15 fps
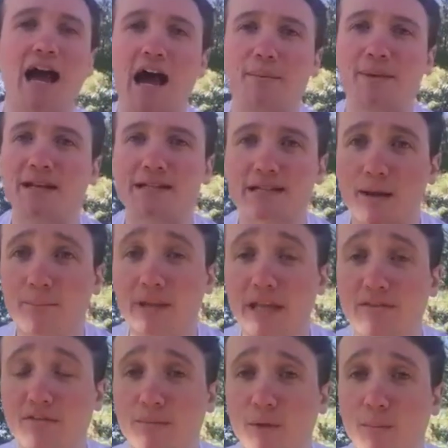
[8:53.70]
I mean, it's
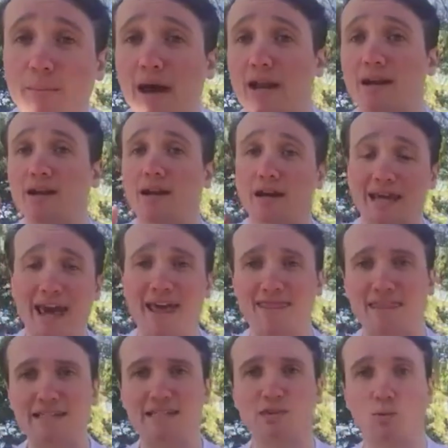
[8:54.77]
unbelievable. But
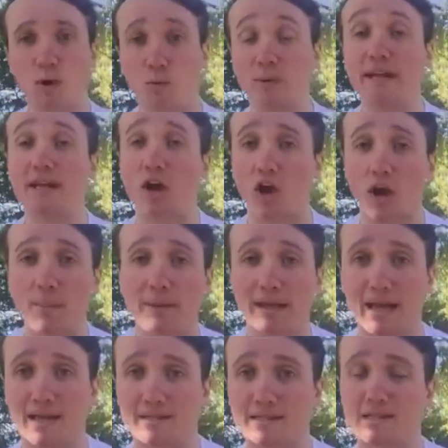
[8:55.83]
again, this is what we are up
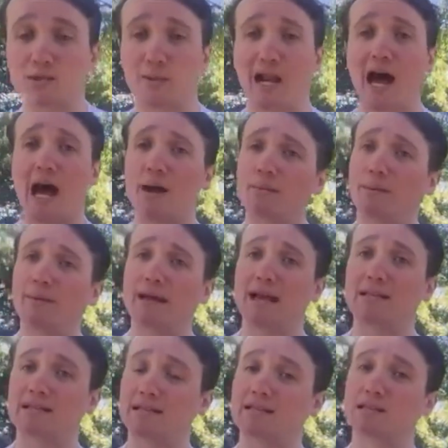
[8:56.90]
against. This is what I'm up
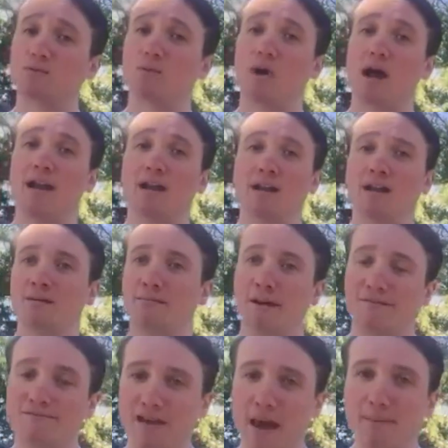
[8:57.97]
against. This is what
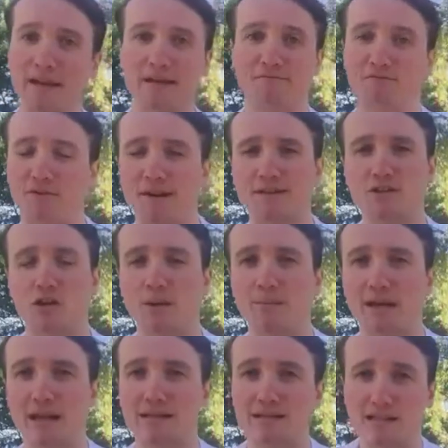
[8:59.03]
my family and friends are
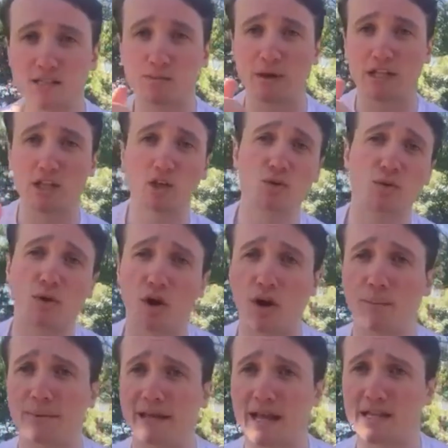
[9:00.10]
up against. This is what you are
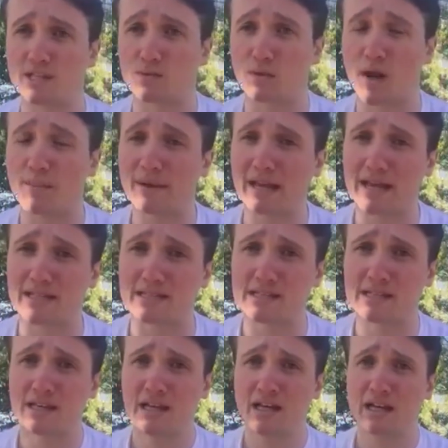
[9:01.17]
up against. We're up
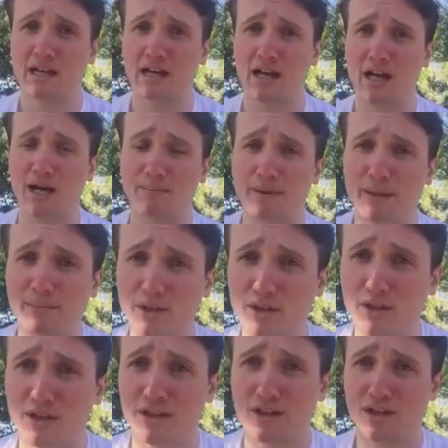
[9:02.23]
against
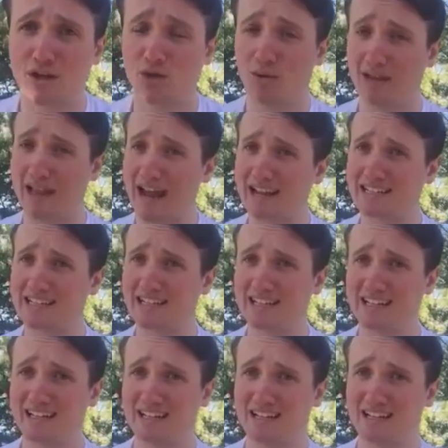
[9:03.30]
people who elect